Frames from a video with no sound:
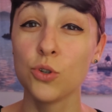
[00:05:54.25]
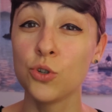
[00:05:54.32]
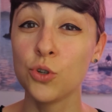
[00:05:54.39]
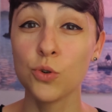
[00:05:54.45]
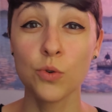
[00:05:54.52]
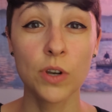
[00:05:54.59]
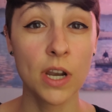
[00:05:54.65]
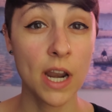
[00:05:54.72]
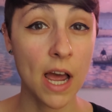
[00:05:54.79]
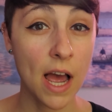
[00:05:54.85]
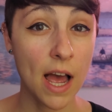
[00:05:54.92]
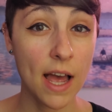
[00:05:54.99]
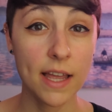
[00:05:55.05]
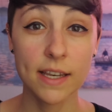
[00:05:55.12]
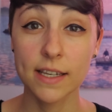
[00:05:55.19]
do
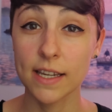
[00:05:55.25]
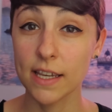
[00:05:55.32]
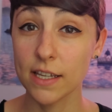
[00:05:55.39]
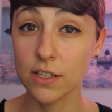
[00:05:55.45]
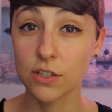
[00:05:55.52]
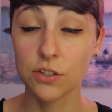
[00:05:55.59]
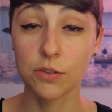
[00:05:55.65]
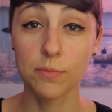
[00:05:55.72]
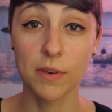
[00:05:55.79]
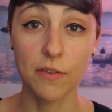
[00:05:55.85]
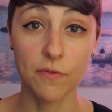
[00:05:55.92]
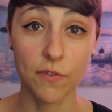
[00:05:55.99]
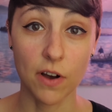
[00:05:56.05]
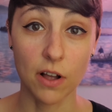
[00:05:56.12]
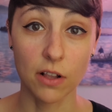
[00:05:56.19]
not need to be
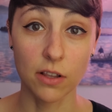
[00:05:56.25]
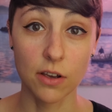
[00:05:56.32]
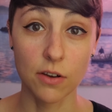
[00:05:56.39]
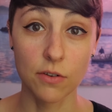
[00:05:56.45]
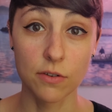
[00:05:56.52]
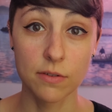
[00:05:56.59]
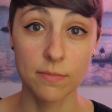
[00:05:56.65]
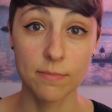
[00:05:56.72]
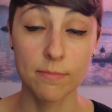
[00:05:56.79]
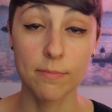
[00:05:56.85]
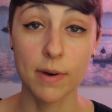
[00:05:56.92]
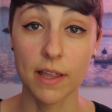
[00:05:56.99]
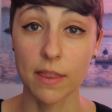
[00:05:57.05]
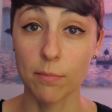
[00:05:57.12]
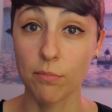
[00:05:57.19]
followed
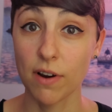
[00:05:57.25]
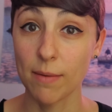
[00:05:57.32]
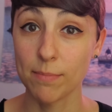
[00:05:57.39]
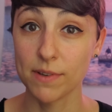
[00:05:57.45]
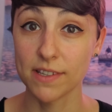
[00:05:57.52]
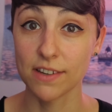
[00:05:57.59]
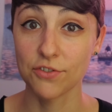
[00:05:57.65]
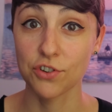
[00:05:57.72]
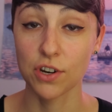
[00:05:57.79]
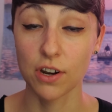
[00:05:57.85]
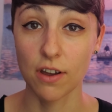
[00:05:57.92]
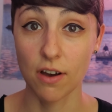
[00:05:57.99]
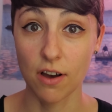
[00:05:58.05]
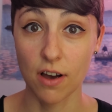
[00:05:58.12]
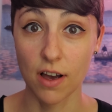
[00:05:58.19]
by the preposition
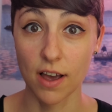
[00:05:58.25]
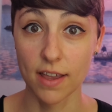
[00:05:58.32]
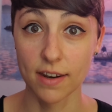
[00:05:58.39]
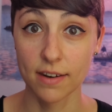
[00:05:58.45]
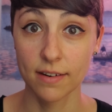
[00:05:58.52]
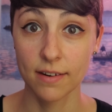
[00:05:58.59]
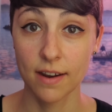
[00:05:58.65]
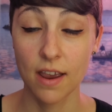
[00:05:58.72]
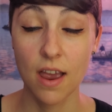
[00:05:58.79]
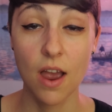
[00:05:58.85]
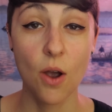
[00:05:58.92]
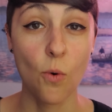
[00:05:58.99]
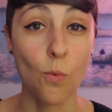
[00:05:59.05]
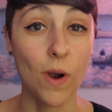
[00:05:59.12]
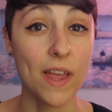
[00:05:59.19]
on
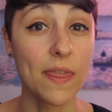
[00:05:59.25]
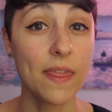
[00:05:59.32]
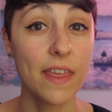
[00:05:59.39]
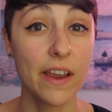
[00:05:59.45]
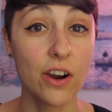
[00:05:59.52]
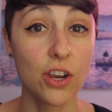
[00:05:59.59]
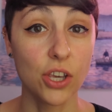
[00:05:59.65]
when they're